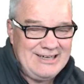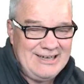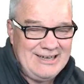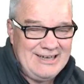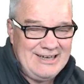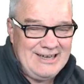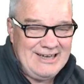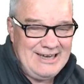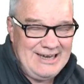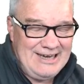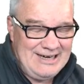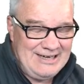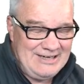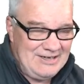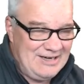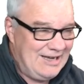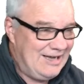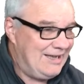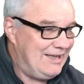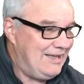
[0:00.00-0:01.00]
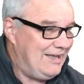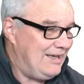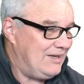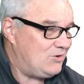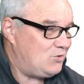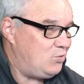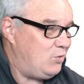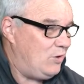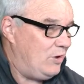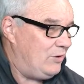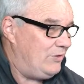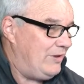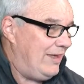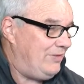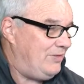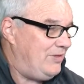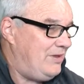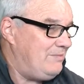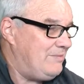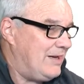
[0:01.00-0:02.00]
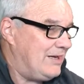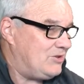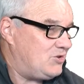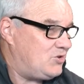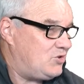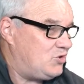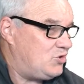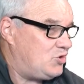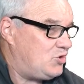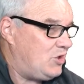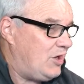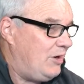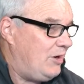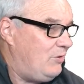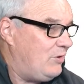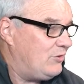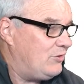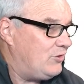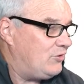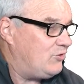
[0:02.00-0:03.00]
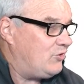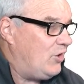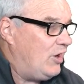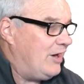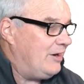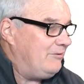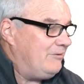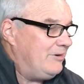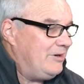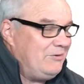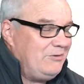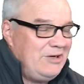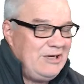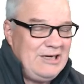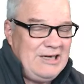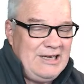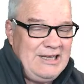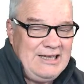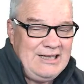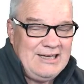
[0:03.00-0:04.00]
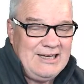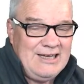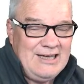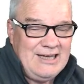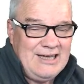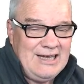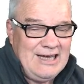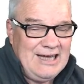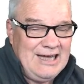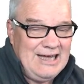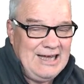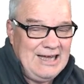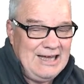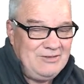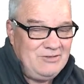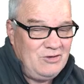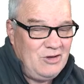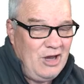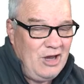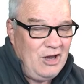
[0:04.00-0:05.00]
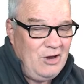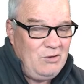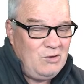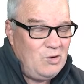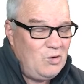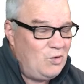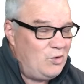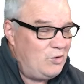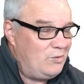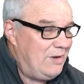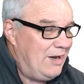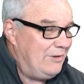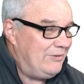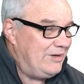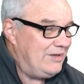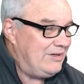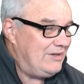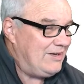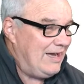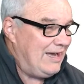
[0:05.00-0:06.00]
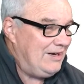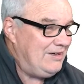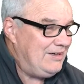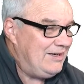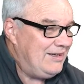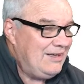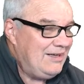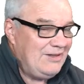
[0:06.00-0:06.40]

And yes, well, nothing much to show on the diary, really. No lawn mowing done.